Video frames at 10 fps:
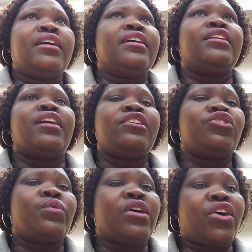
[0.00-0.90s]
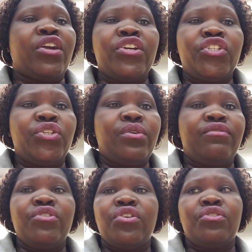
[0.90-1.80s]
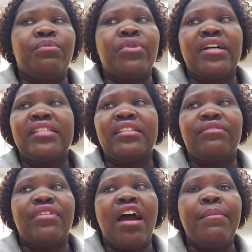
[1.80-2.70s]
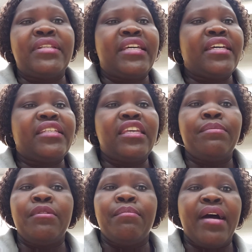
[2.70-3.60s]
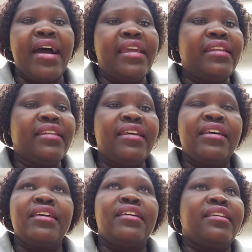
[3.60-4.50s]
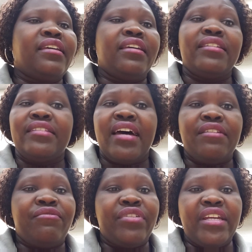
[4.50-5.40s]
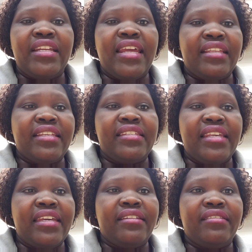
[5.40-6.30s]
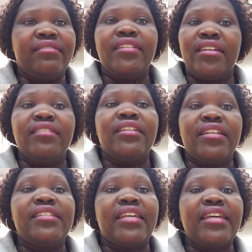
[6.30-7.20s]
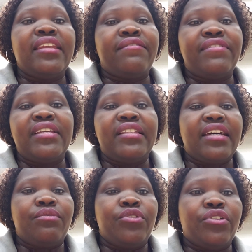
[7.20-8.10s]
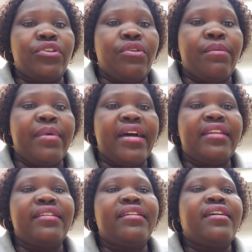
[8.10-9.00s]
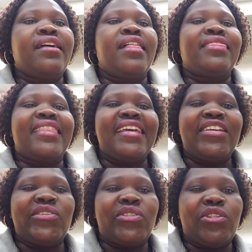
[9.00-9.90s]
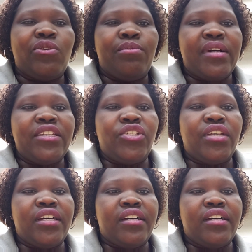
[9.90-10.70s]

And I just want to encourage you, if you're going to process of a Habitat, keep in mind it's not free like they say. There is a hidden fees that we don't know about. Thank you so much.